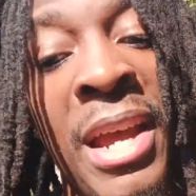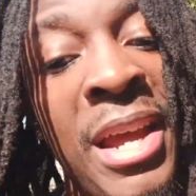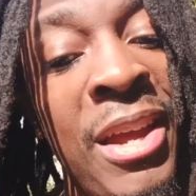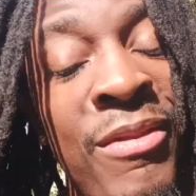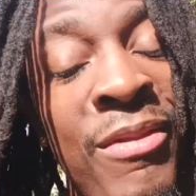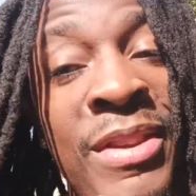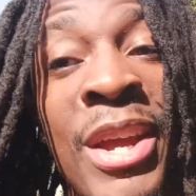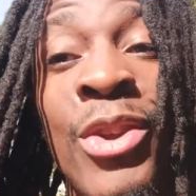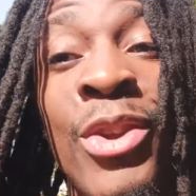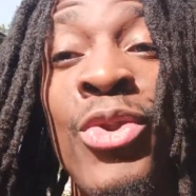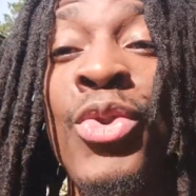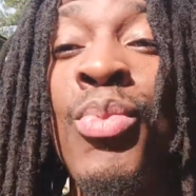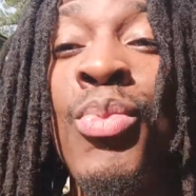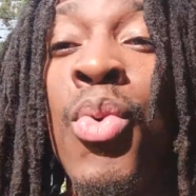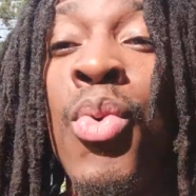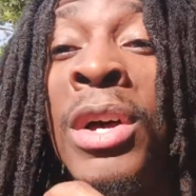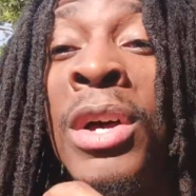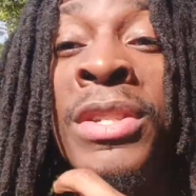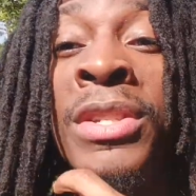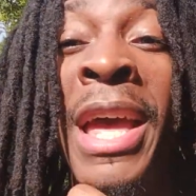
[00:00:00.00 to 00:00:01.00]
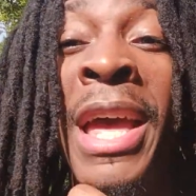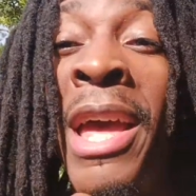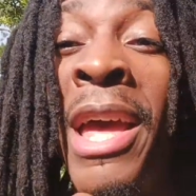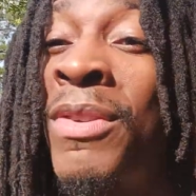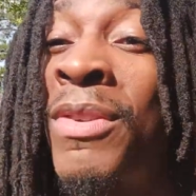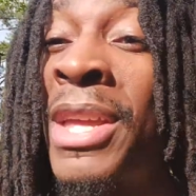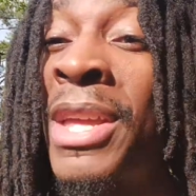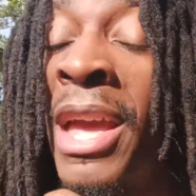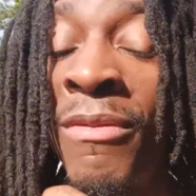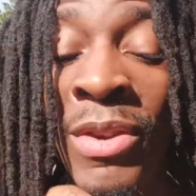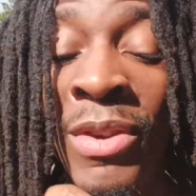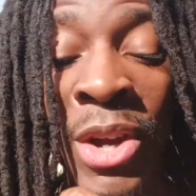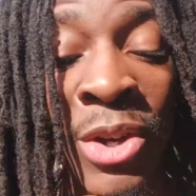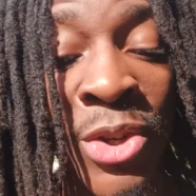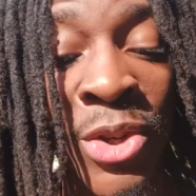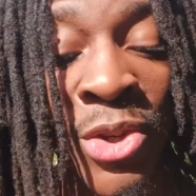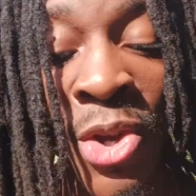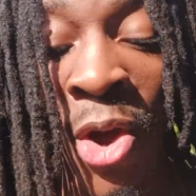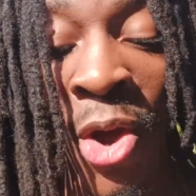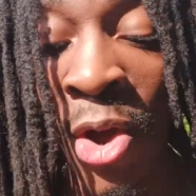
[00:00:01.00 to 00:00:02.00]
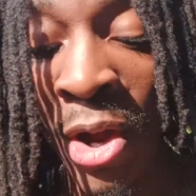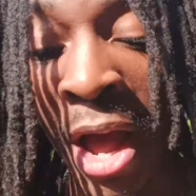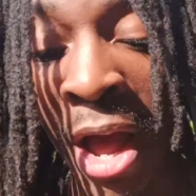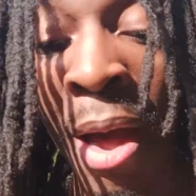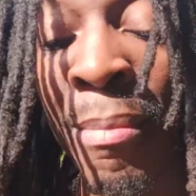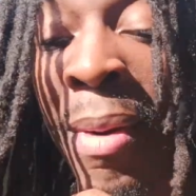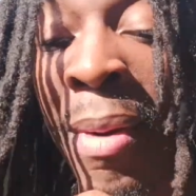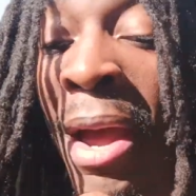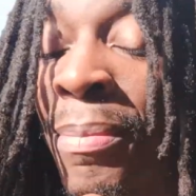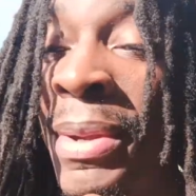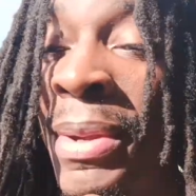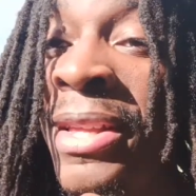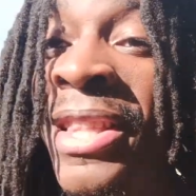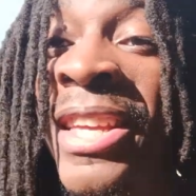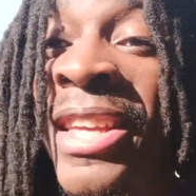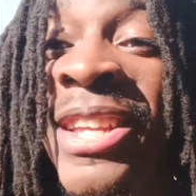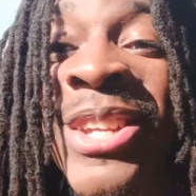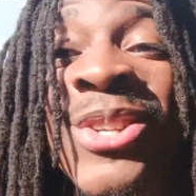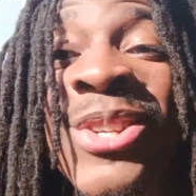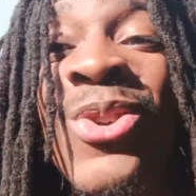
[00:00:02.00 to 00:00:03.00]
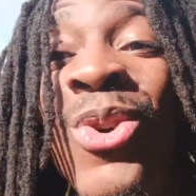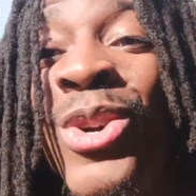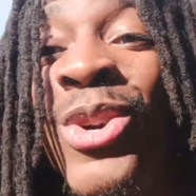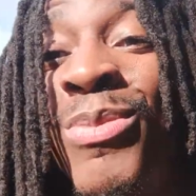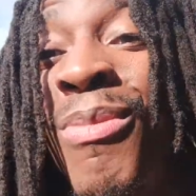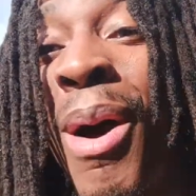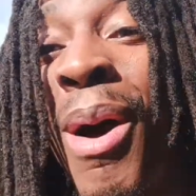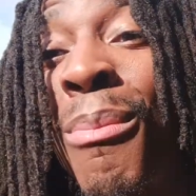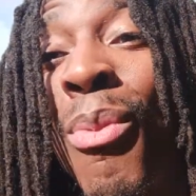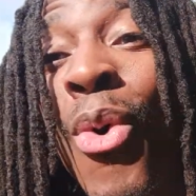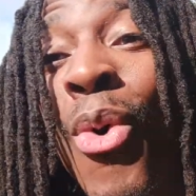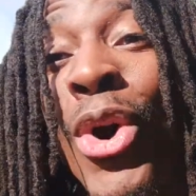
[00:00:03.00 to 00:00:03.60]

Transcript: If Danny Dubois is a heavy, heavy underdog, I might be leaning towards my boy